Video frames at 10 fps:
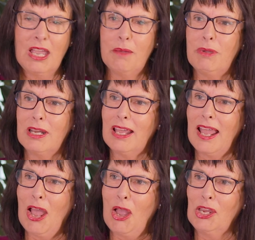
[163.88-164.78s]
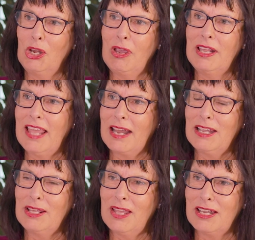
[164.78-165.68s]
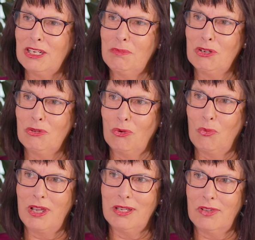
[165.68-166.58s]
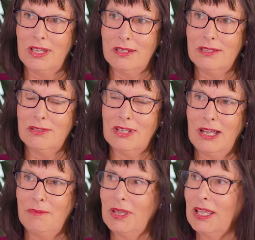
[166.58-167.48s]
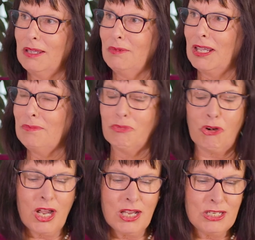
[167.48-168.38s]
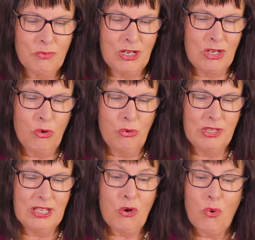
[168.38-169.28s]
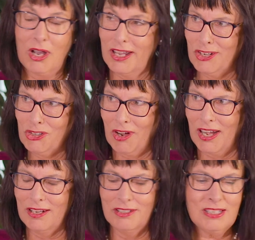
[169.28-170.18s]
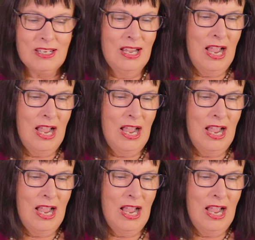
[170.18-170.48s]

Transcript: But in that typical way of his, he praised what he called the quiet Australians,